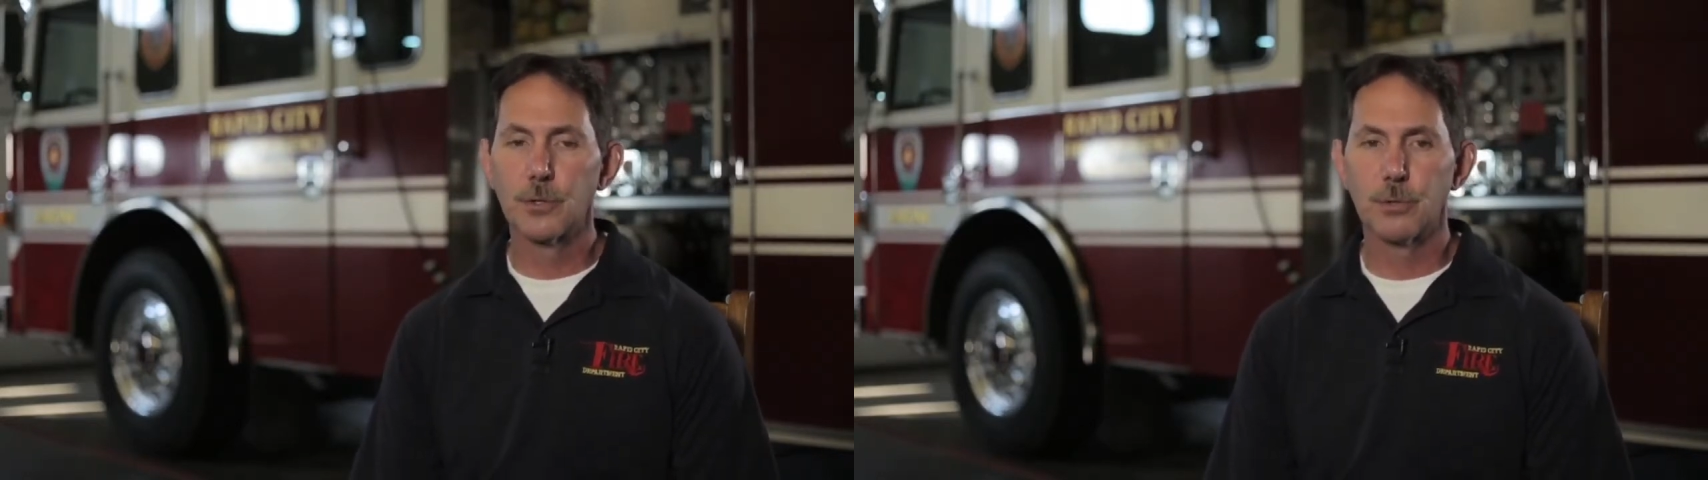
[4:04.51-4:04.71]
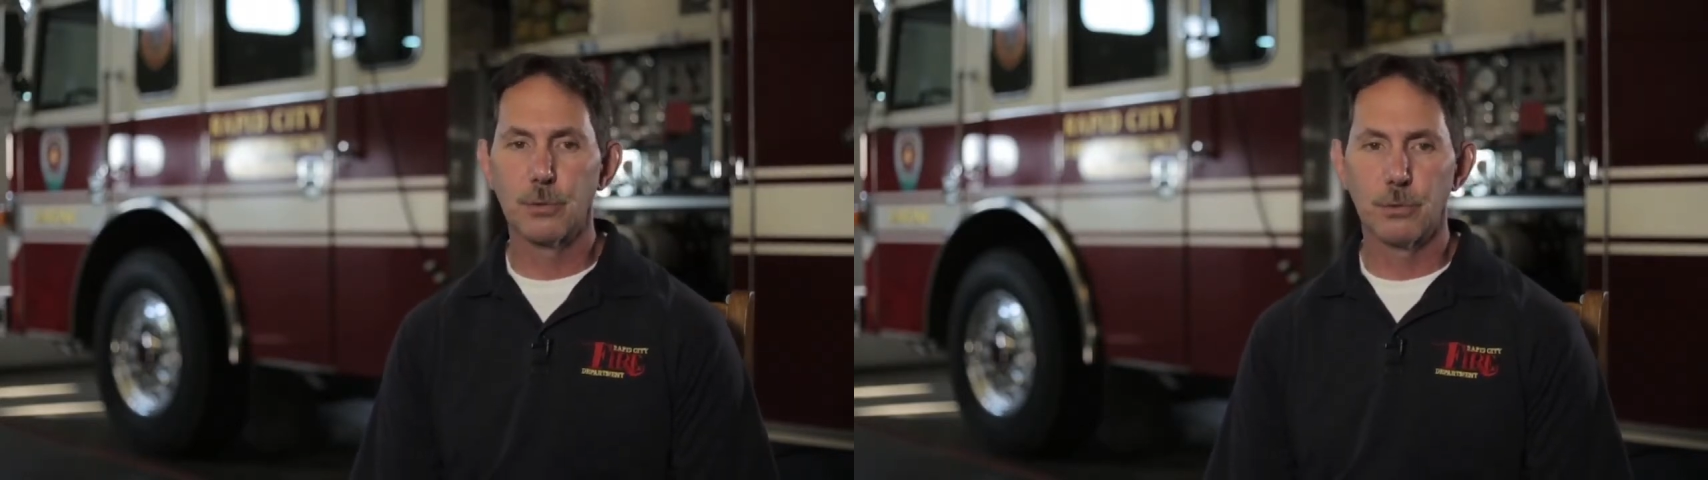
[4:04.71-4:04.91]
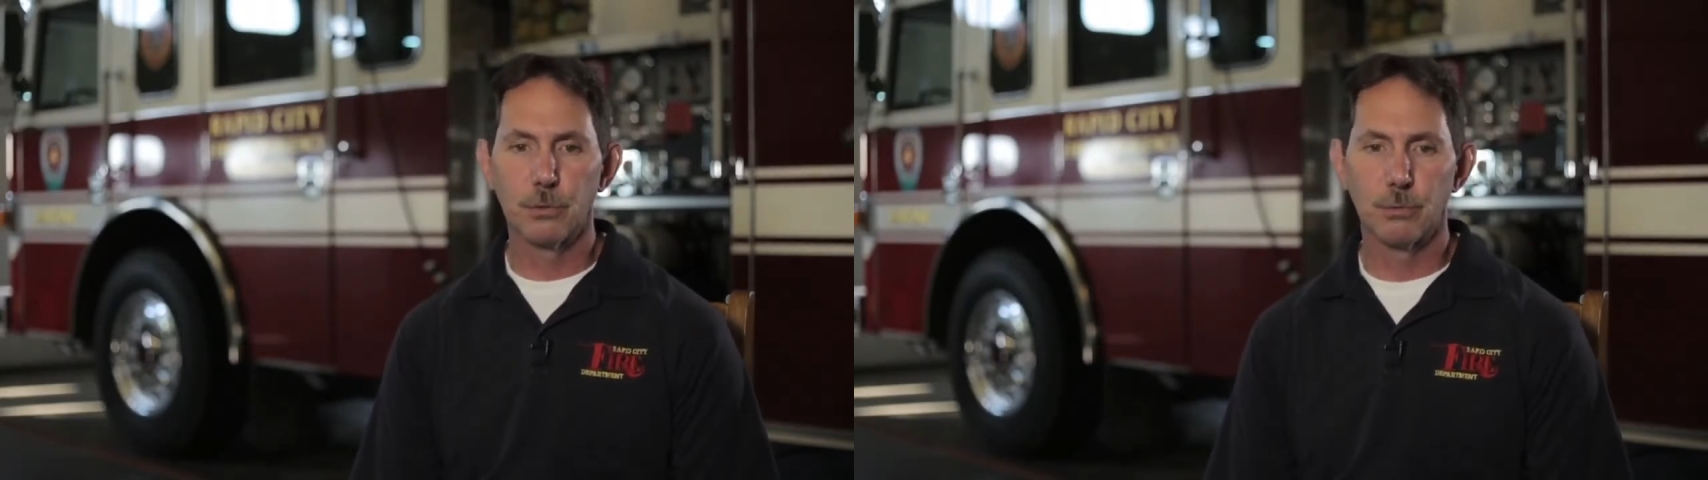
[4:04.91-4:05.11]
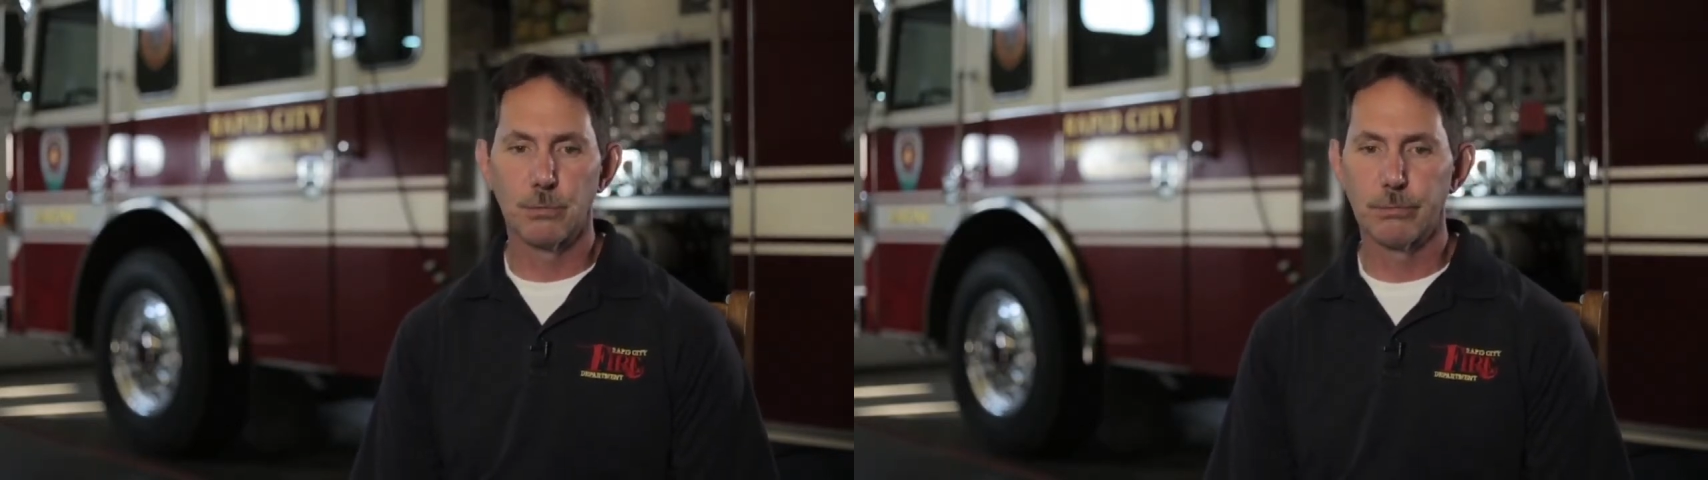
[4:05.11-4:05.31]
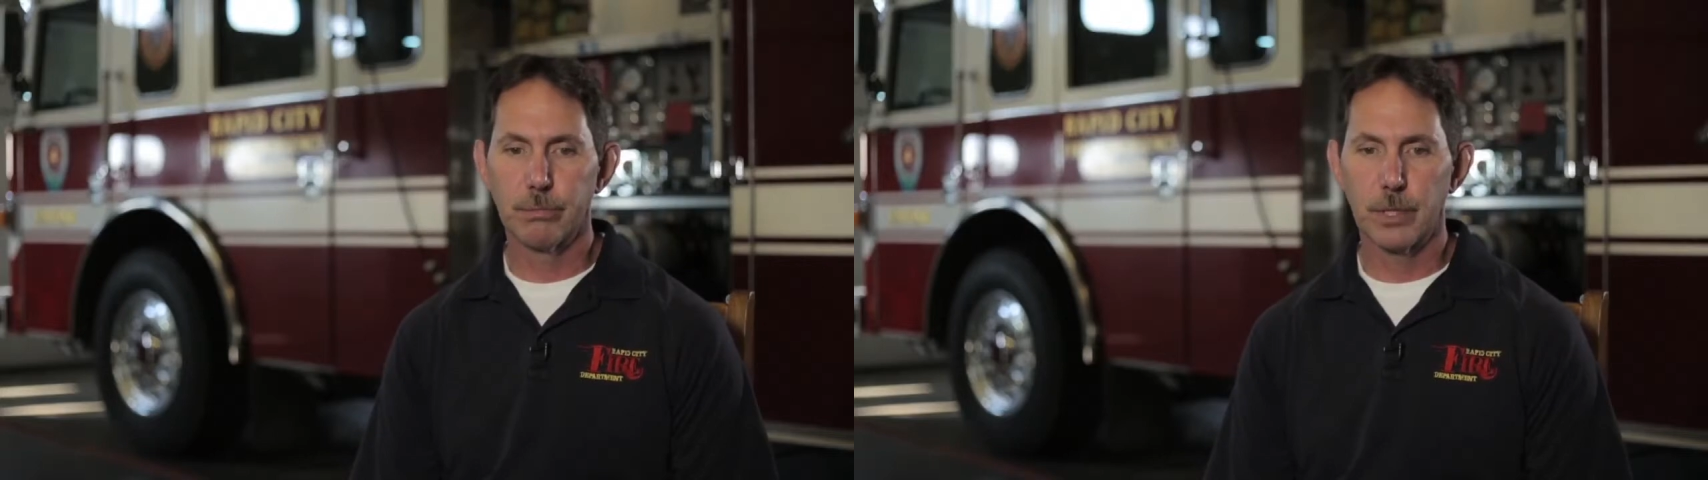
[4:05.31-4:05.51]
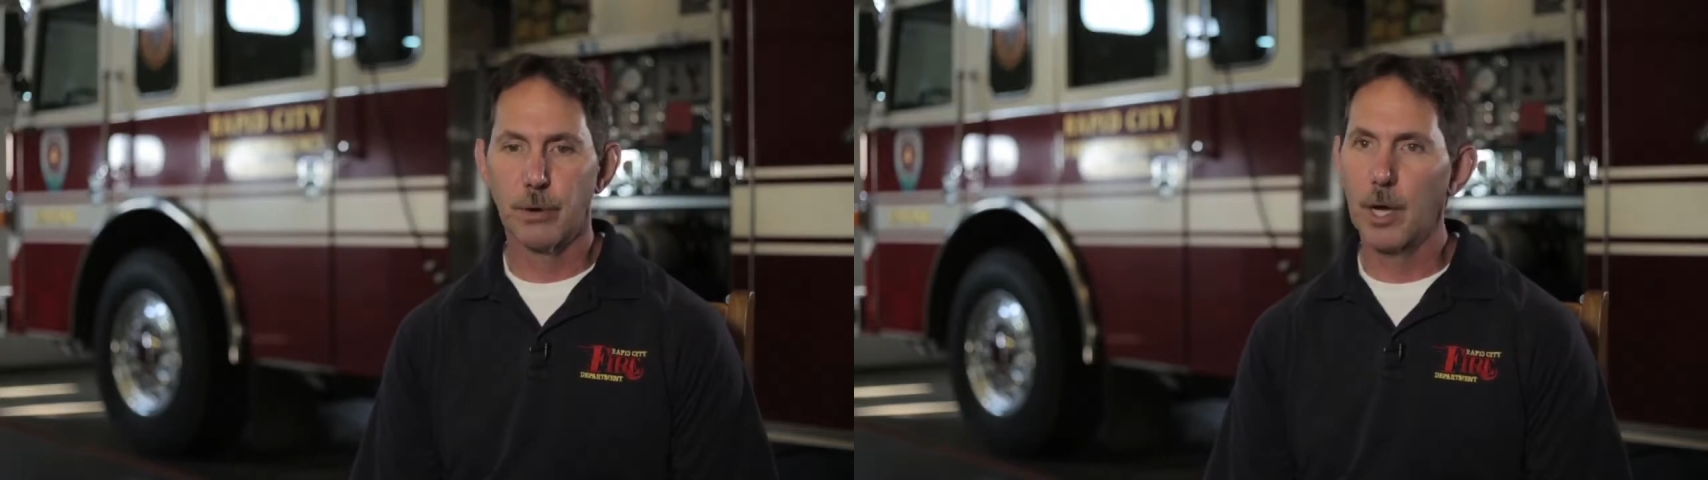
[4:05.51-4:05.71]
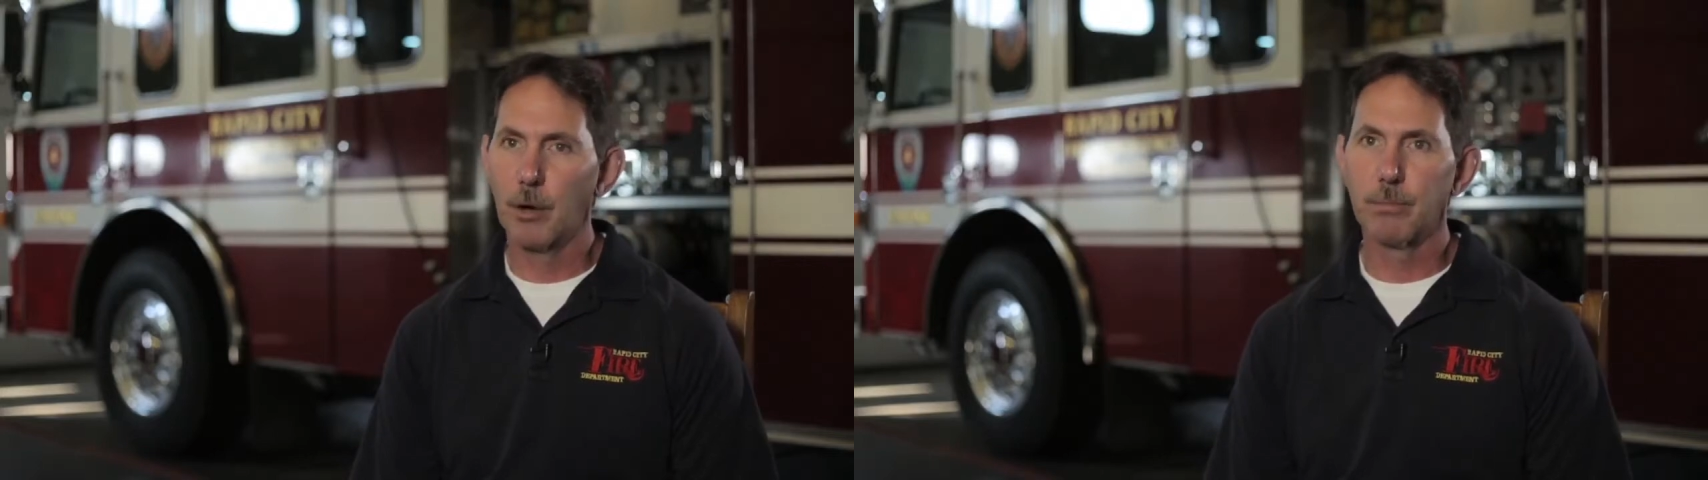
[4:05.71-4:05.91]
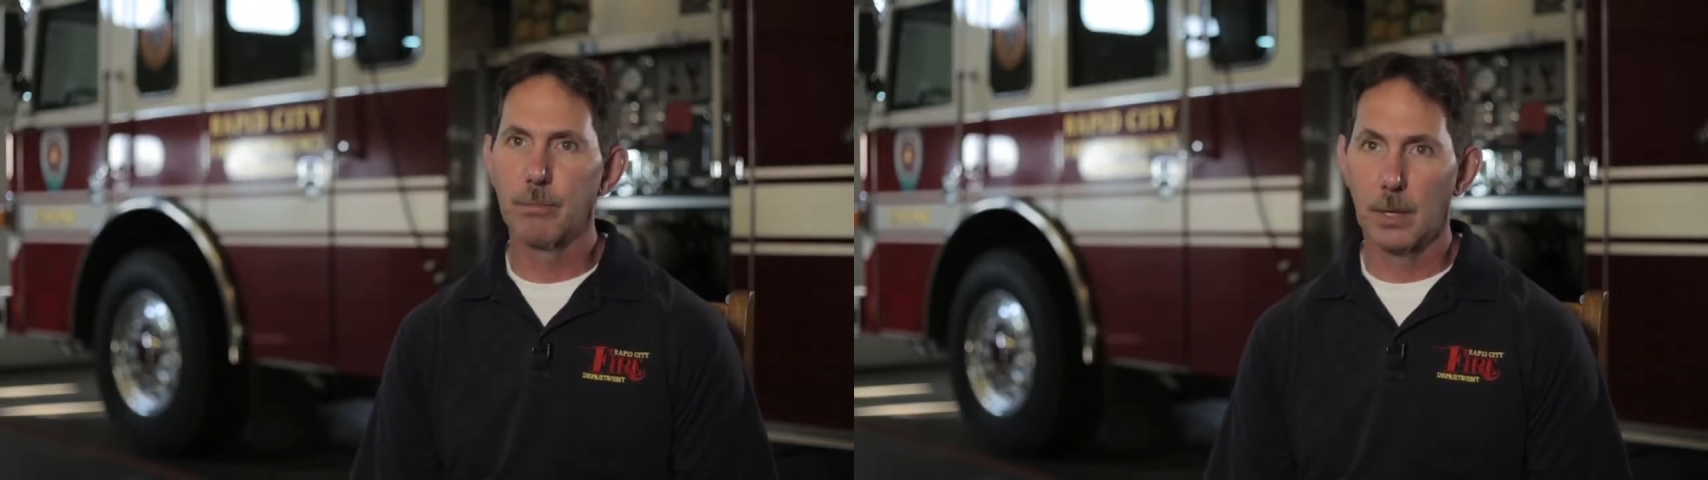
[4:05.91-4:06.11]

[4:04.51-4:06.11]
to help